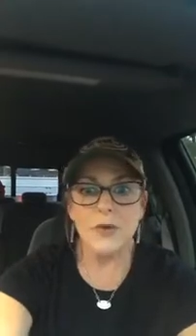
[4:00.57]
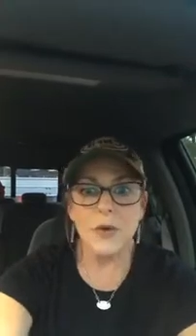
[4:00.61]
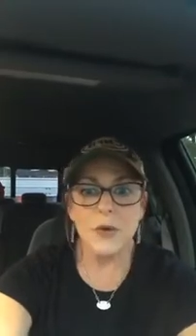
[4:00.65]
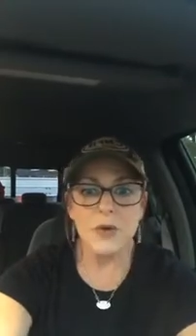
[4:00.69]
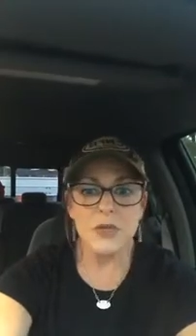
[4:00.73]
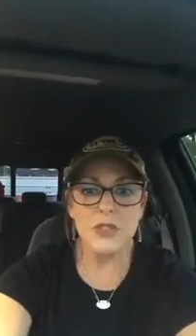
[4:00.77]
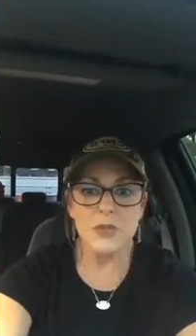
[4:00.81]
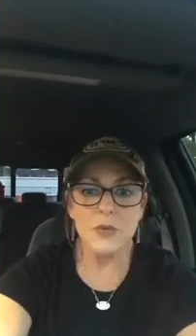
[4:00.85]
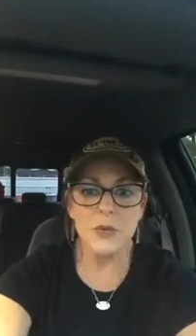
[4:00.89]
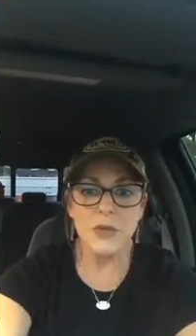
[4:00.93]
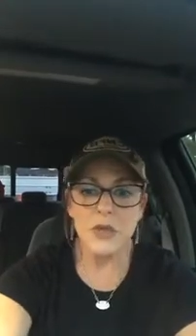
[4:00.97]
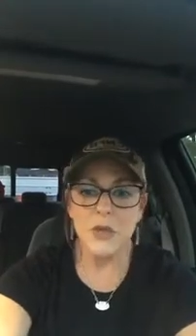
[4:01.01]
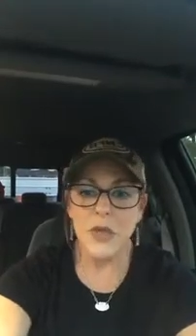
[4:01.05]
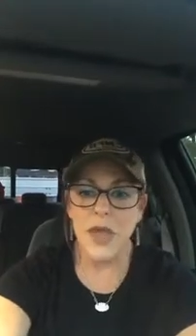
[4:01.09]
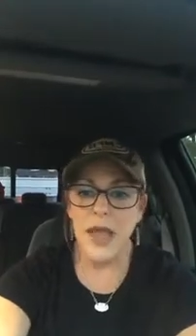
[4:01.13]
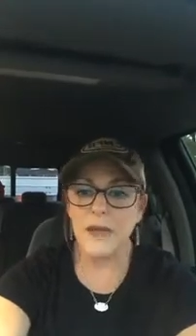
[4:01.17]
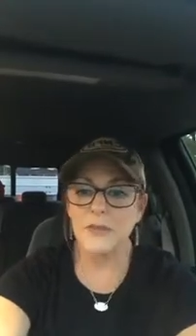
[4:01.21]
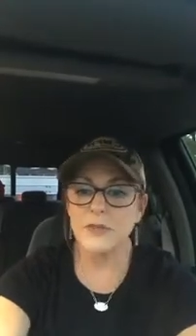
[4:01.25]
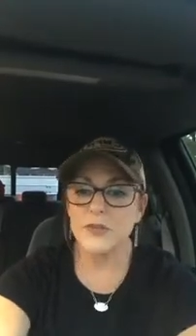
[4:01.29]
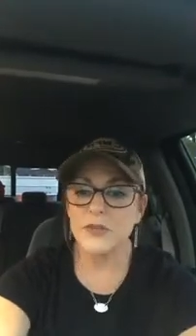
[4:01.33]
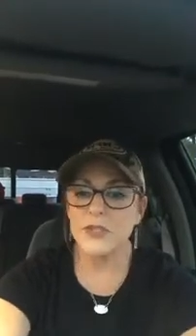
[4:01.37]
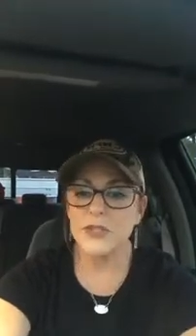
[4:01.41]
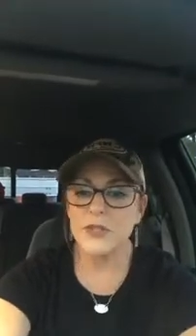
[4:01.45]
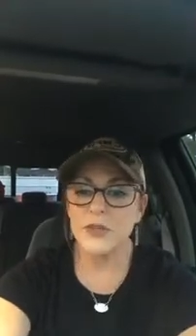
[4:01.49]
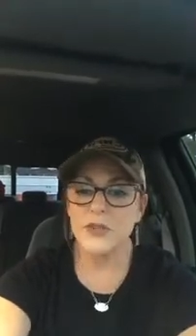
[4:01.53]
of course, when you
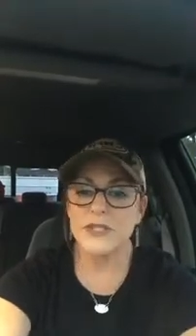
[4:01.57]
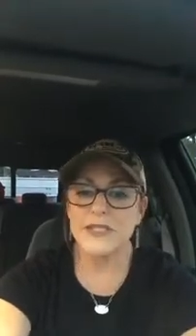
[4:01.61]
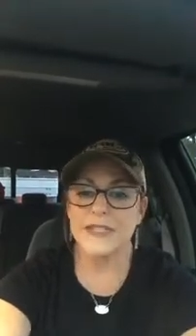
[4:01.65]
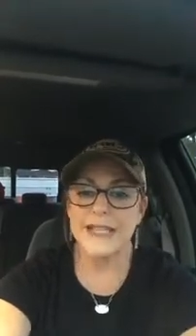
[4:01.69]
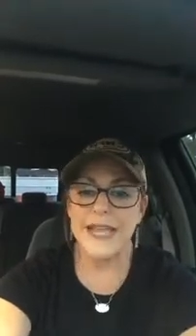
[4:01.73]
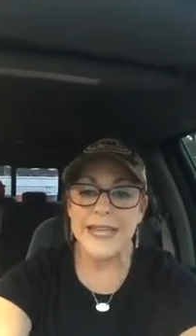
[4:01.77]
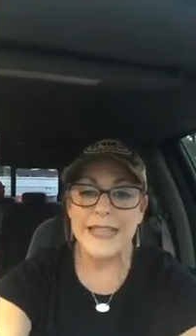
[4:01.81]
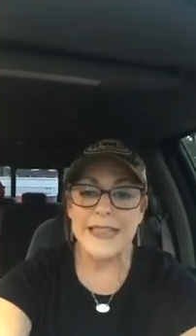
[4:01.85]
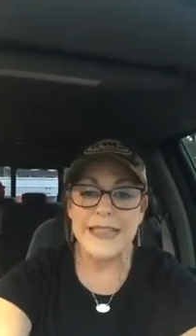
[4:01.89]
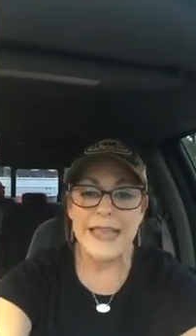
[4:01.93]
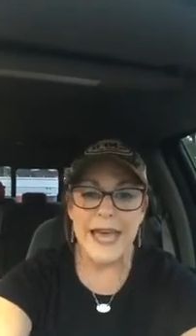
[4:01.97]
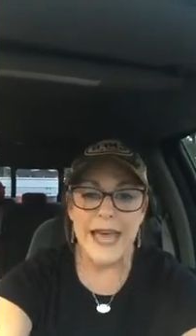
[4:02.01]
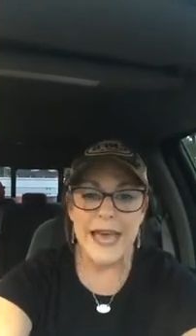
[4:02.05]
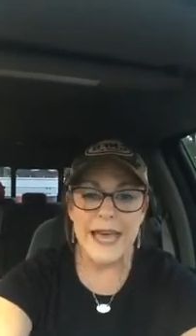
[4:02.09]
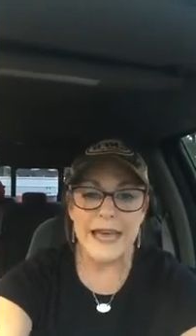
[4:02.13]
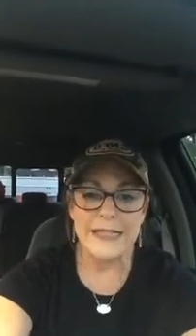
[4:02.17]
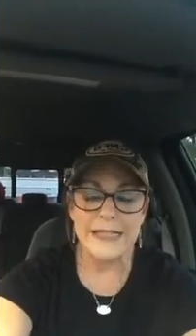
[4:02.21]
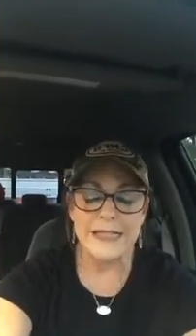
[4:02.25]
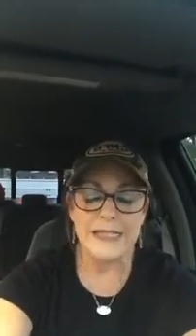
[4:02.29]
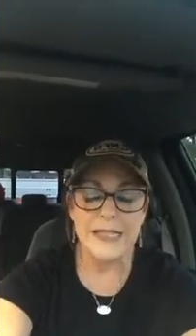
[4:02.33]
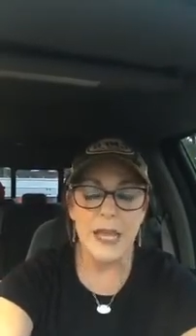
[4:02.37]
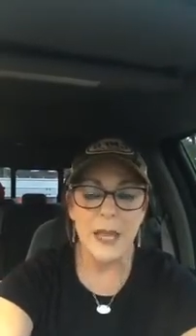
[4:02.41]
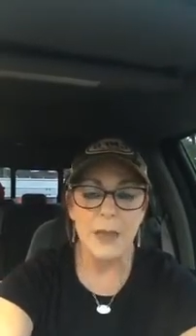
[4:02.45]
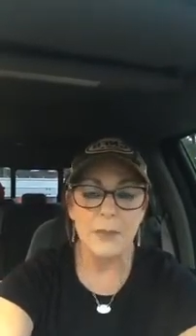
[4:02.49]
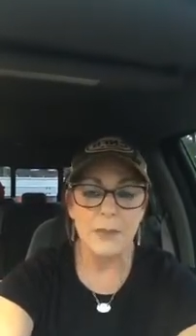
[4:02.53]
have results like
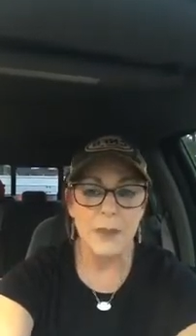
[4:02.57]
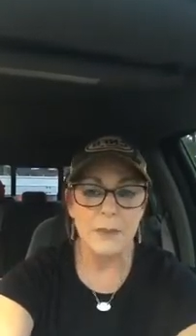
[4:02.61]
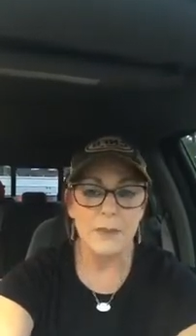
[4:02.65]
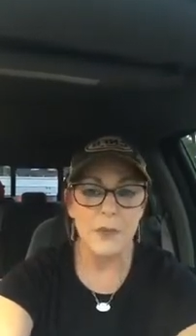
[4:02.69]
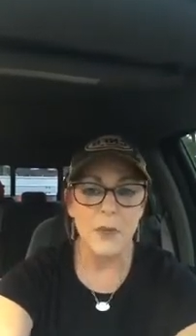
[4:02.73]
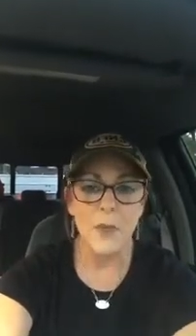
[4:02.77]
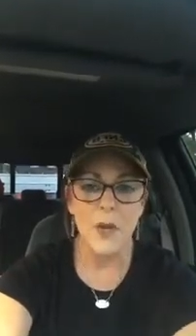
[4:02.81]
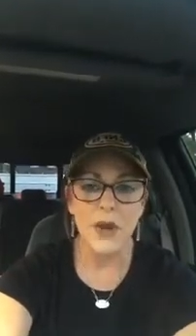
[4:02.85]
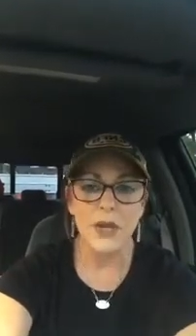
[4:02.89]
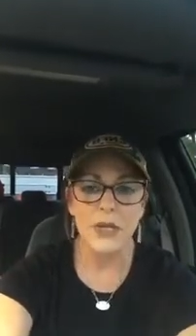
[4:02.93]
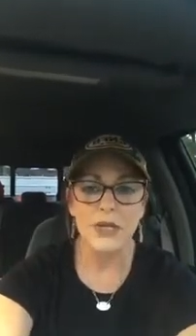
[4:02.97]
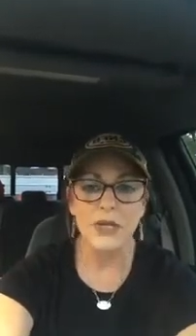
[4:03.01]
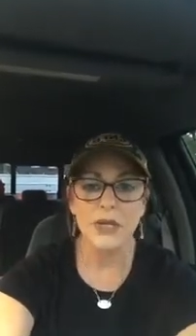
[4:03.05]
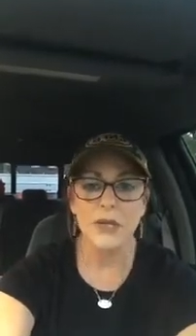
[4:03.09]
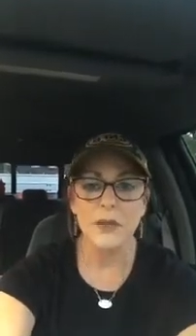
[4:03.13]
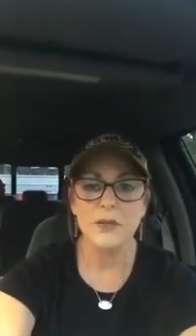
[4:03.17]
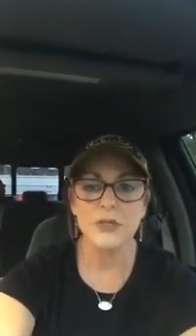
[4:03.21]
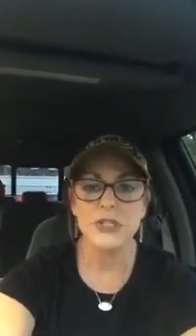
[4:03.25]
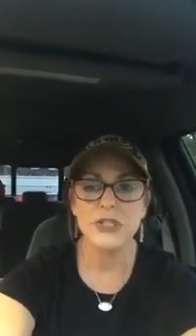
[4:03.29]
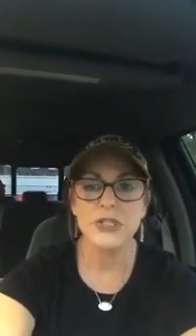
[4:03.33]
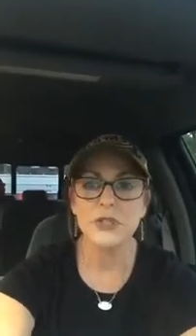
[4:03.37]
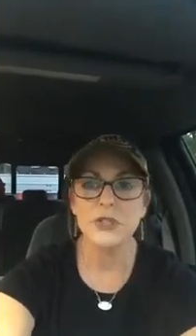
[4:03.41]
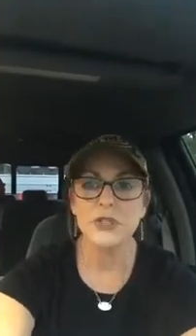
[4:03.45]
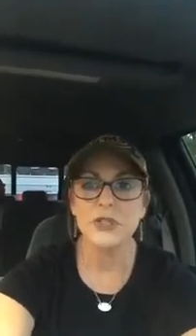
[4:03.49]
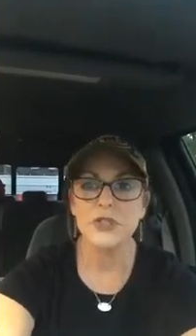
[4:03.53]
that, people want to know
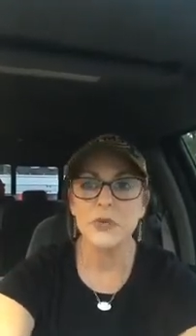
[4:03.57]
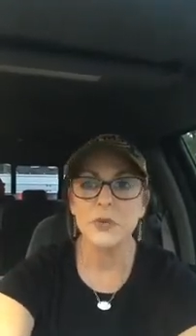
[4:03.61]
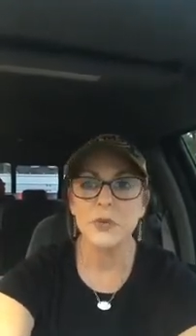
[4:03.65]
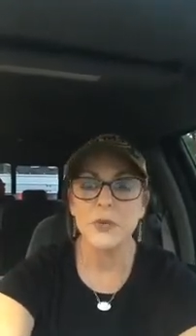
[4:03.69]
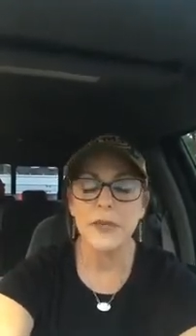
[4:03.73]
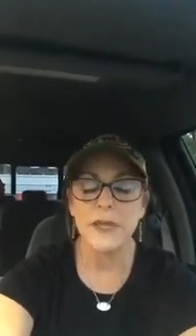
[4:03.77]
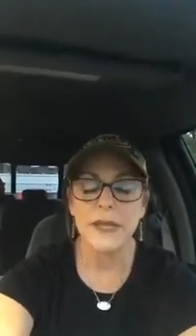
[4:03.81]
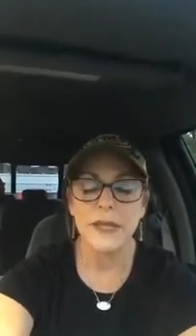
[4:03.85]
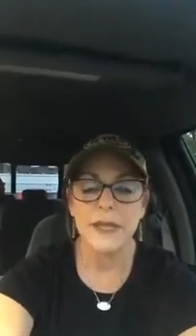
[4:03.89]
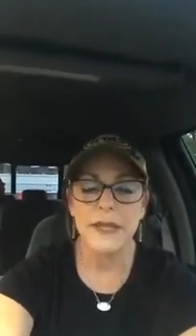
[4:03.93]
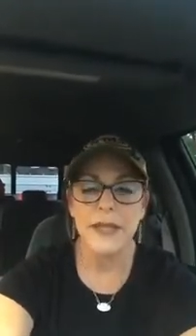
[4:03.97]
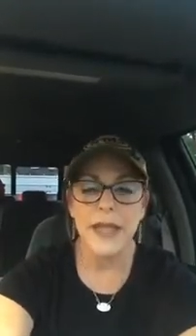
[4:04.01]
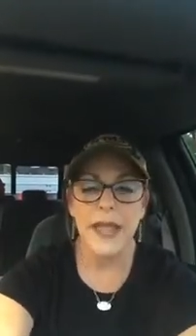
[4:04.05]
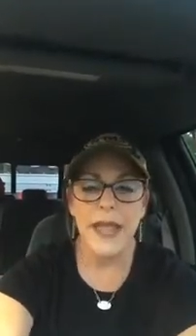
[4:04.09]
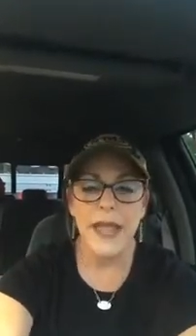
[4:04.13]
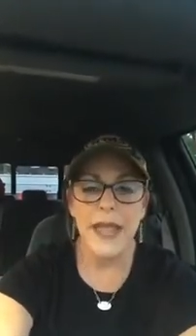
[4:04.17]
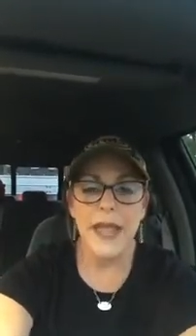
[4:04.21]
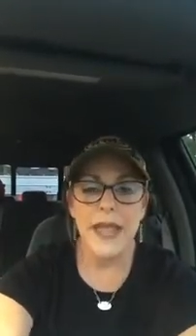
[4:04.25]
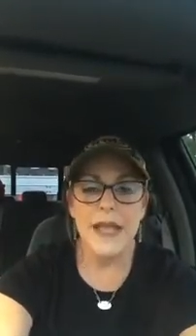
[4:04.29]
what you're doing.